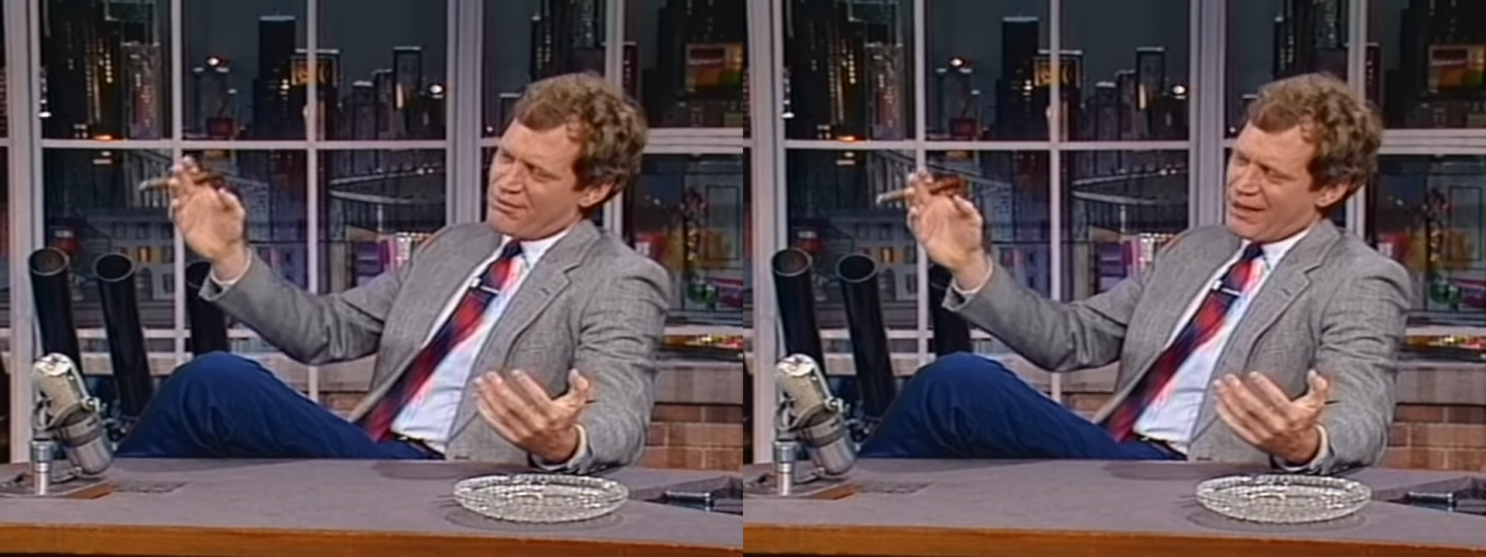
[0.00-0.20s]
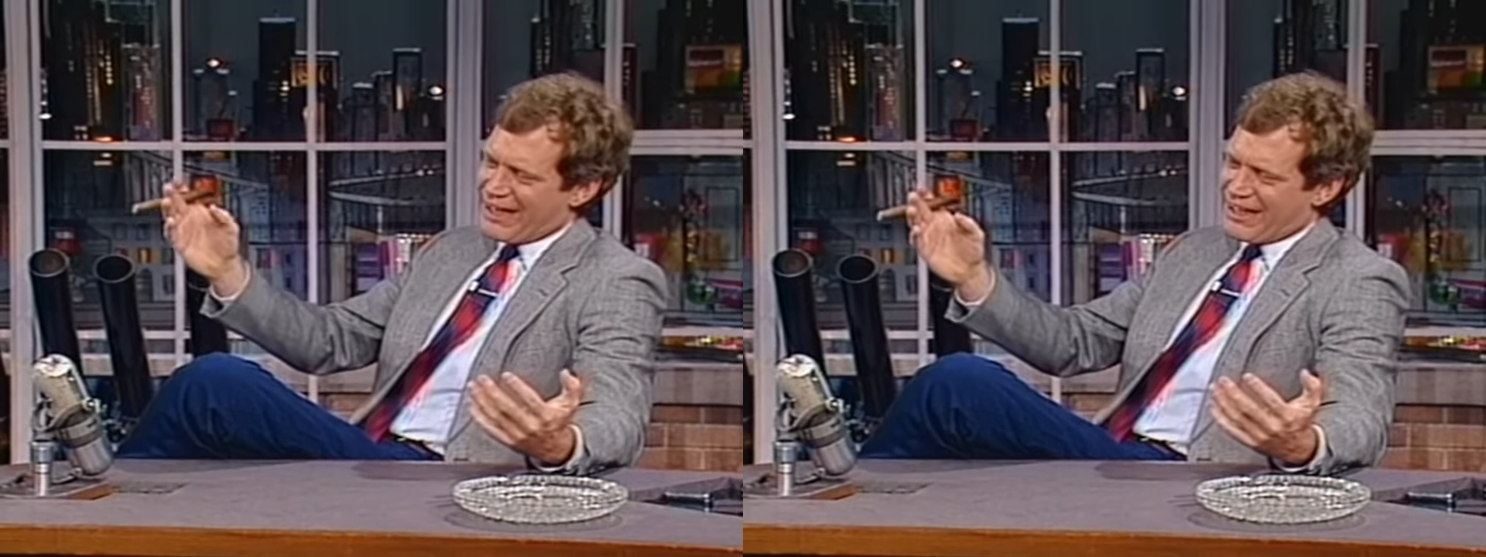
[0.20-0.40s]

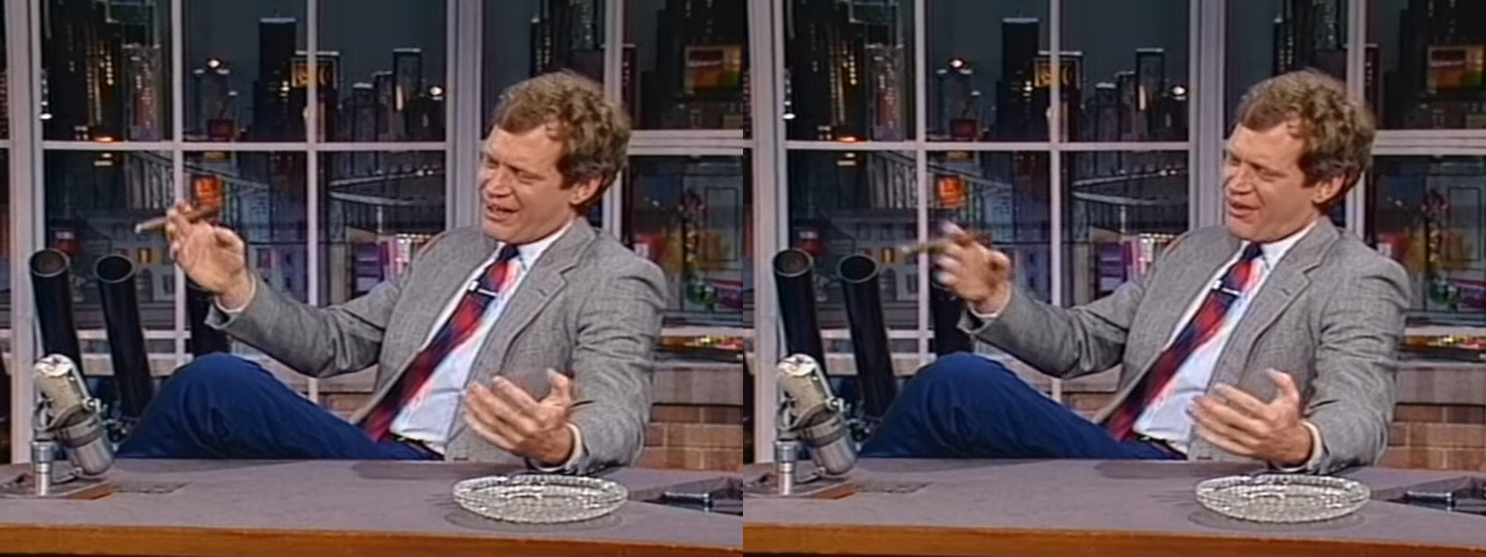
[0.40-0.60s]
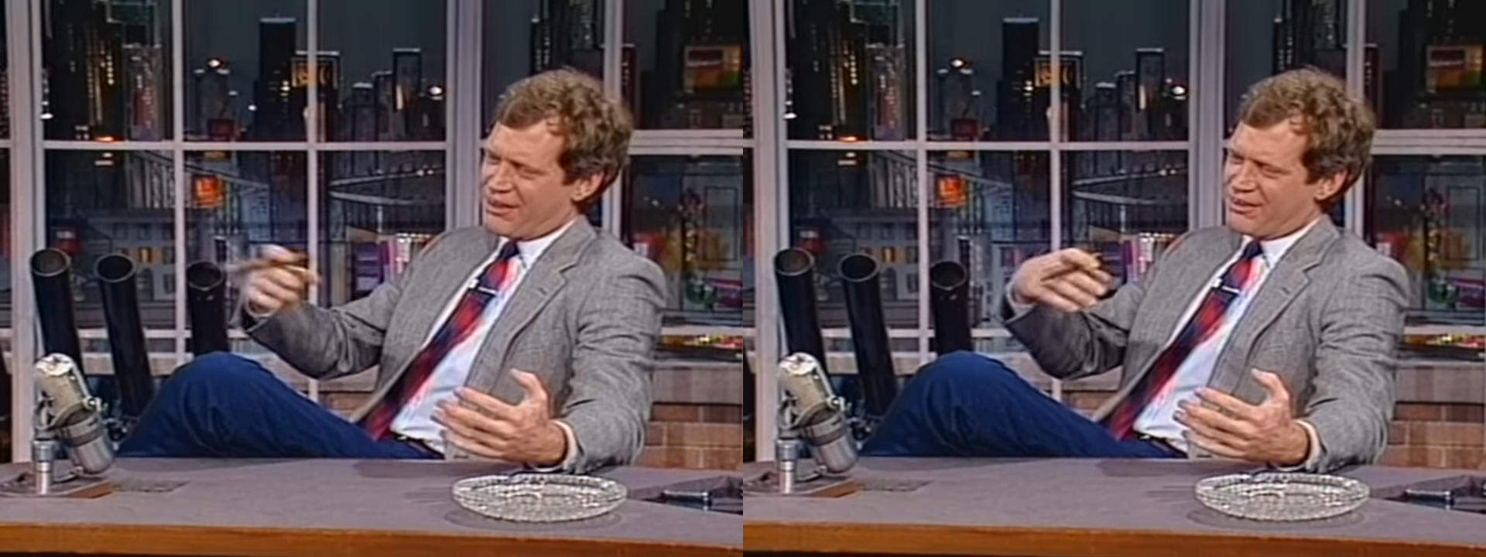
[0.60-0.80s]
running
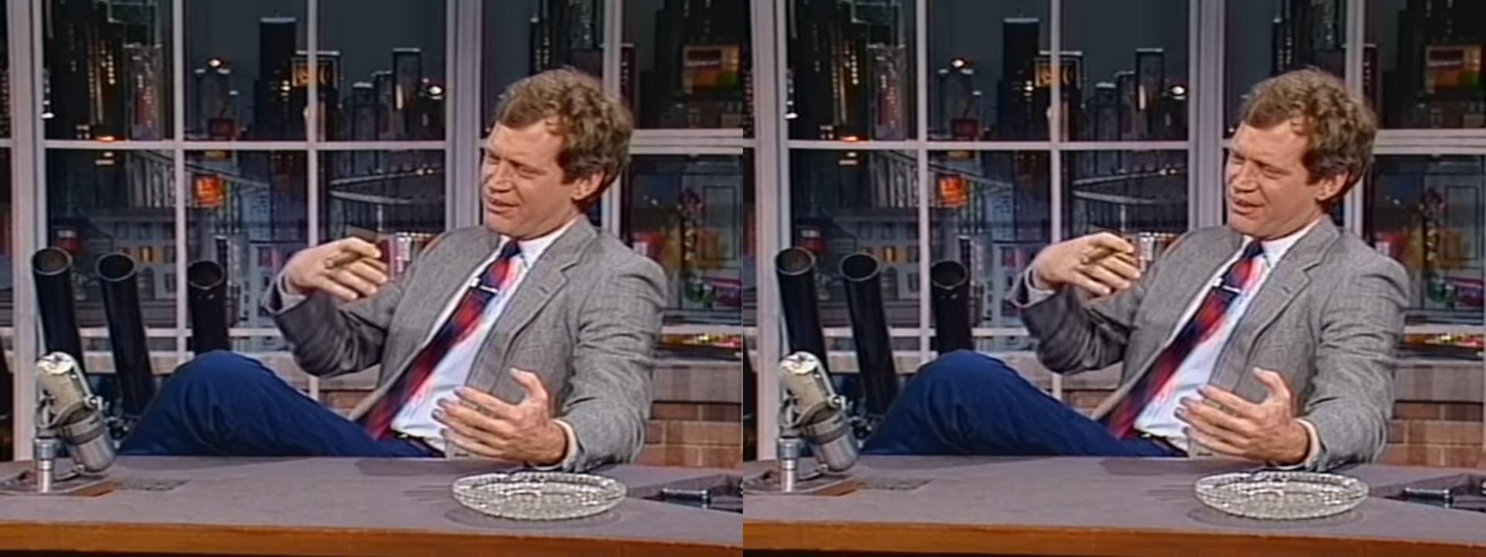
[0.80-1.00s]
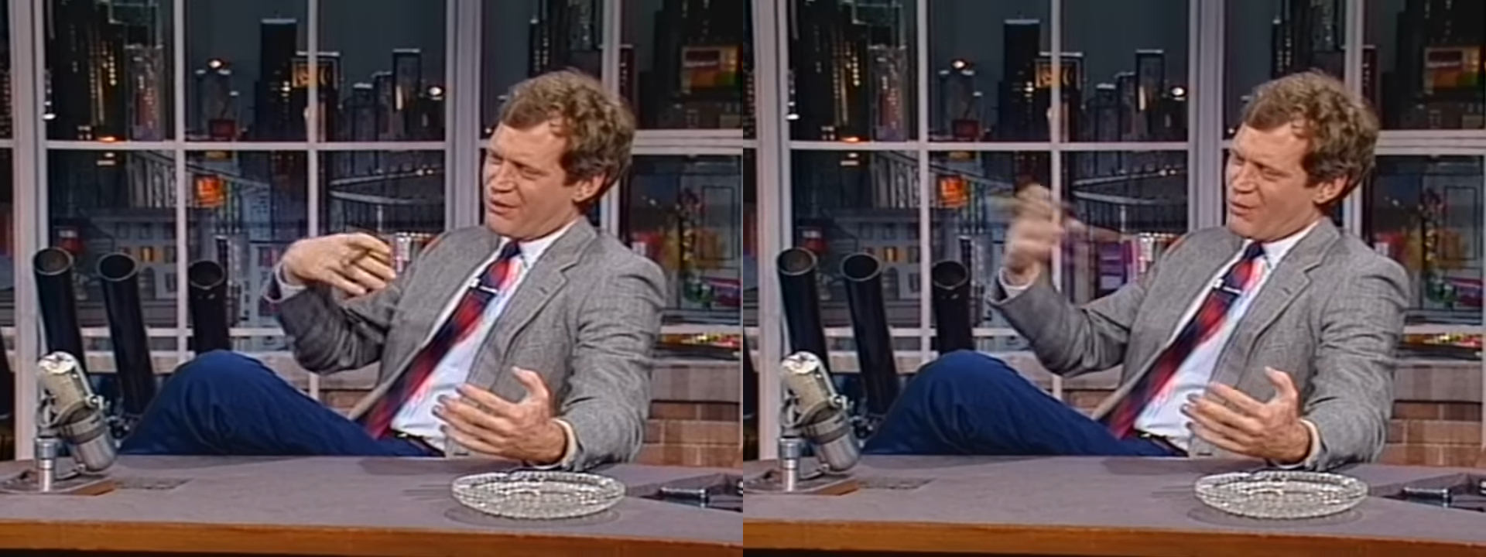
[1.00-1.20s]

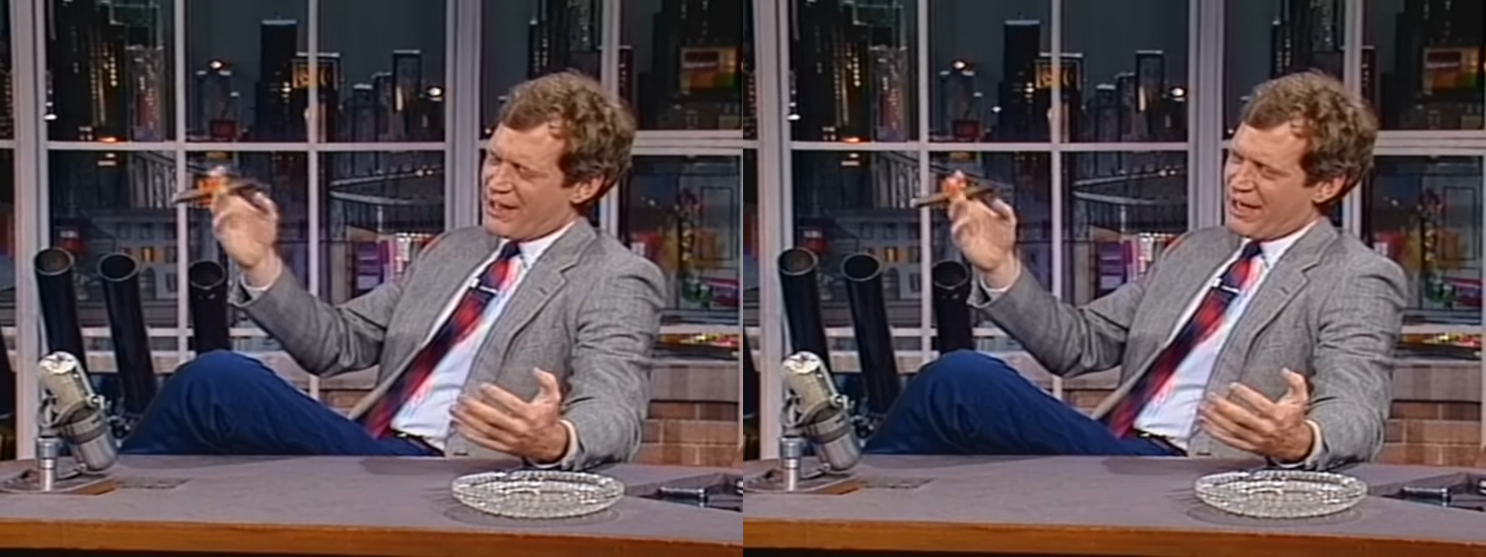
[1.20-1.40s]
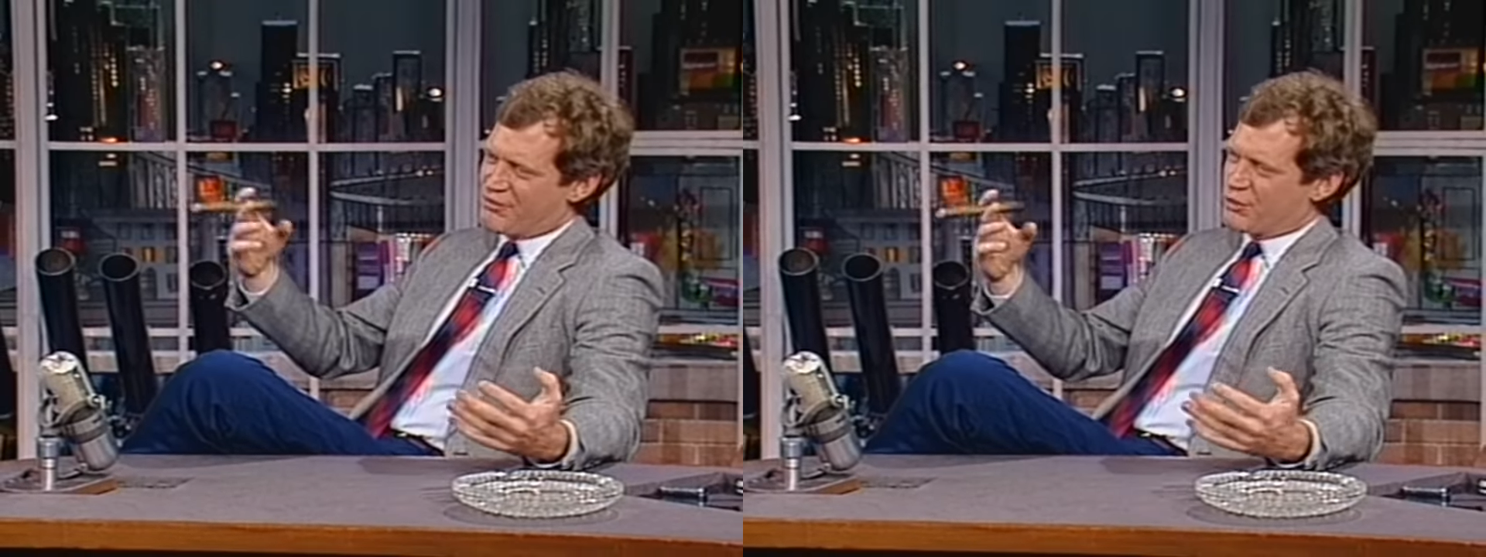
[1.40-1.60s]
character uh,
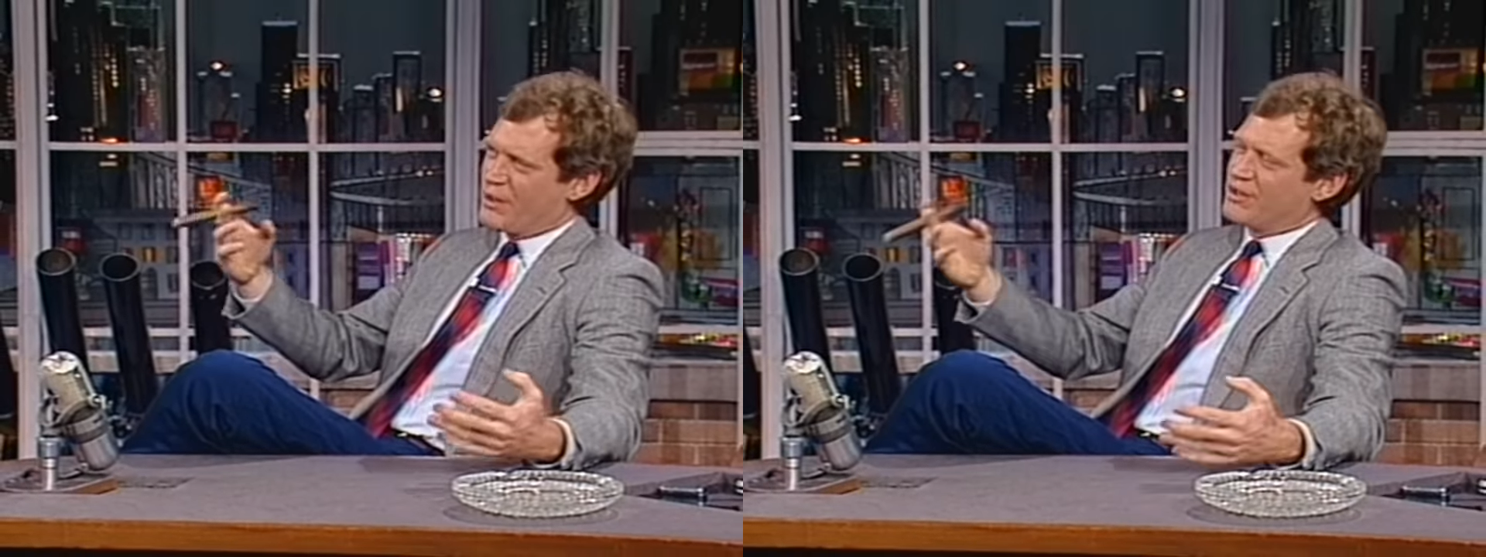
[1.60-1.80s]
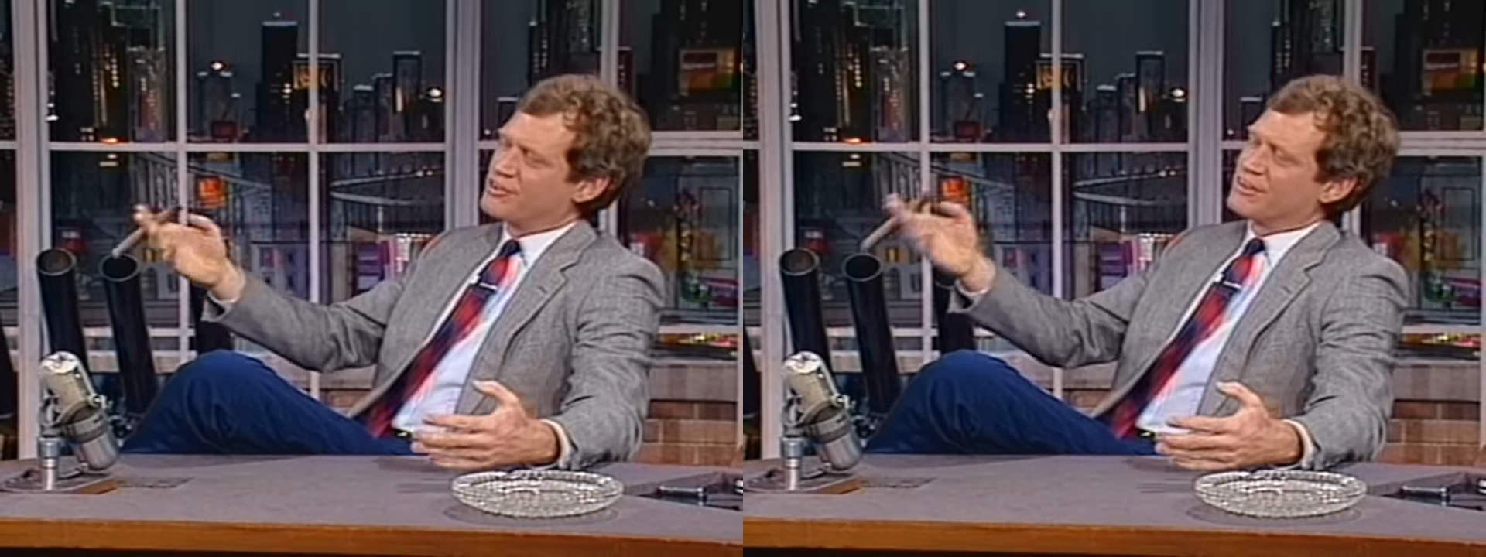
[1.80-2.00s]
week after
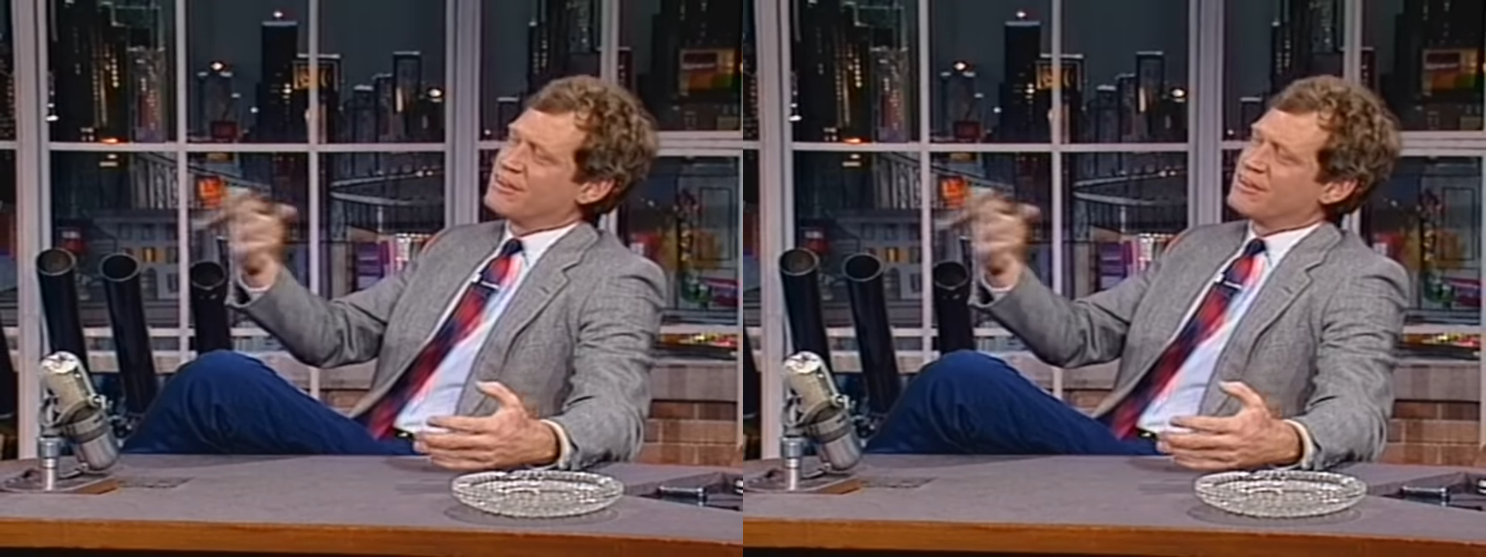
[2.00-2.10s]
week, you should,